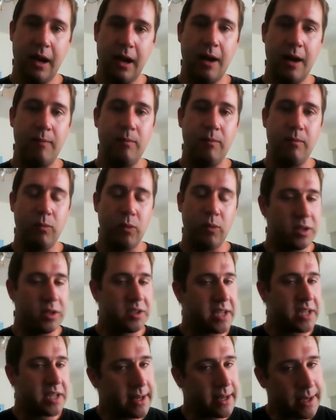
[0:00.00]

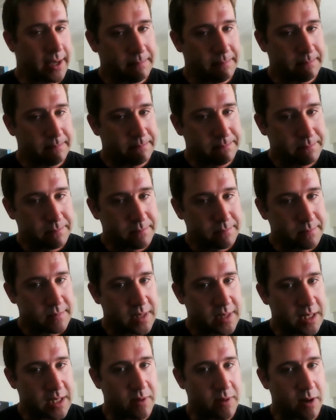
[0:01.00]
Say that again.
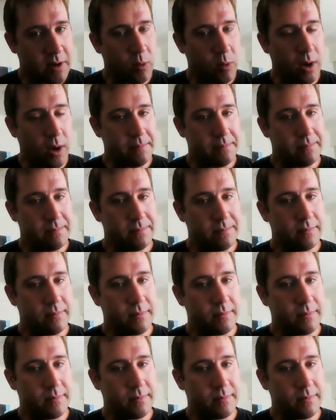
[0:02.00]
It's very what?